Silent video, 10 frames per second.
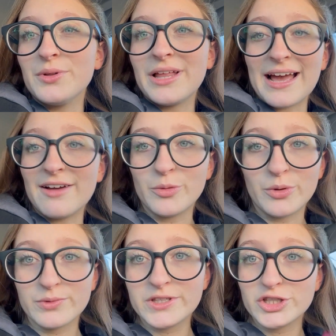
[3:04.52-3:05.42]
like
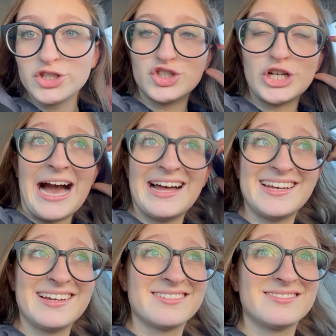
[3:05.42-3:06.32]
everyone was
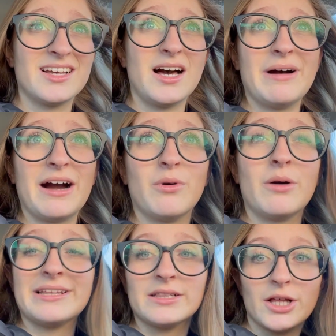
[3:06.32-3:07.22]
chatting about what
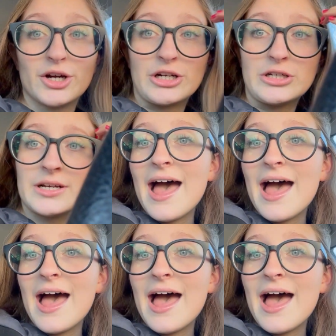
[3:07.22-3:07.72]
we learned.